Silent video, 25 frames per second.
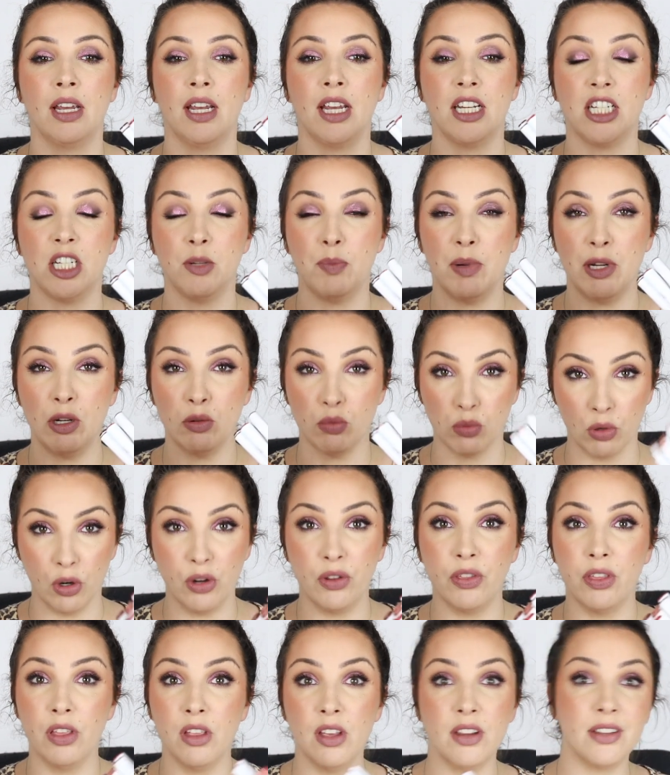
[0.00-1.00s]
it to be
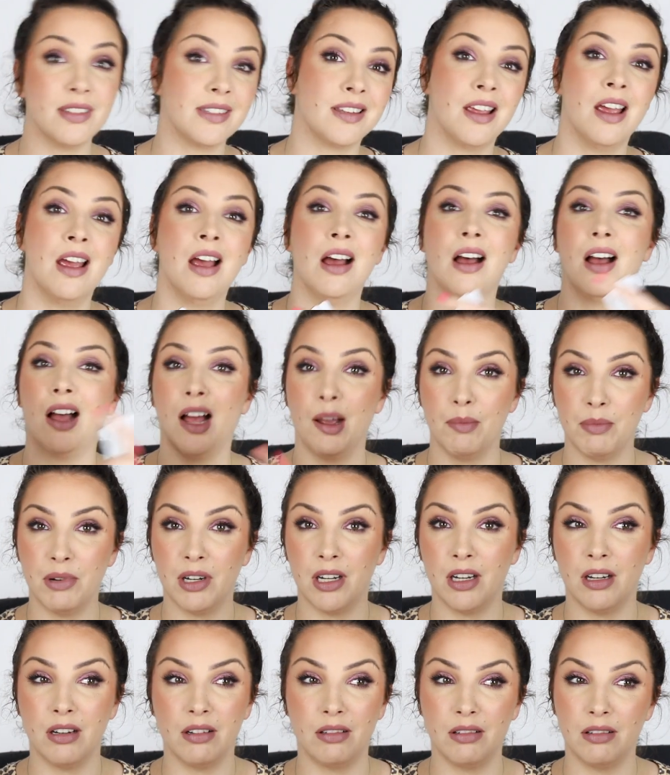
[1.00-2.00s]
ruthless, I'm
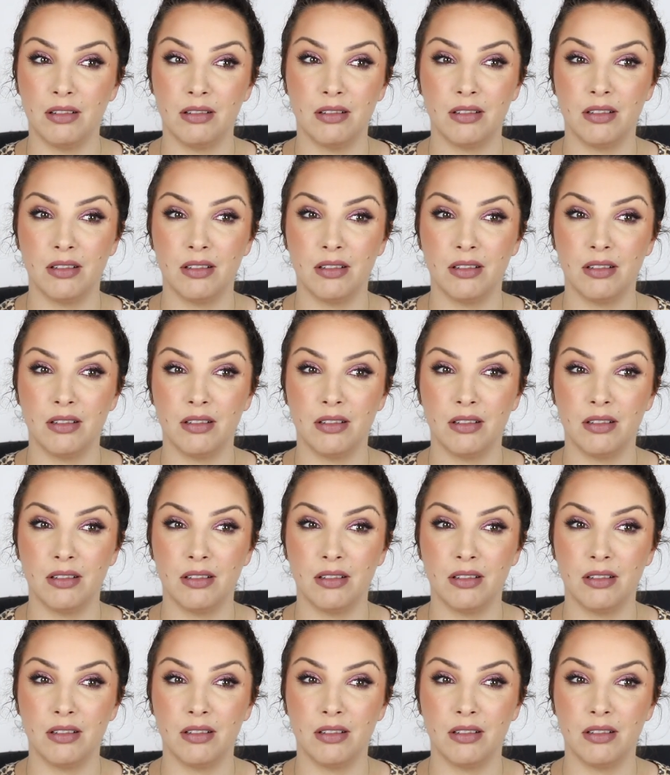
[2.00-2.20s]
gonna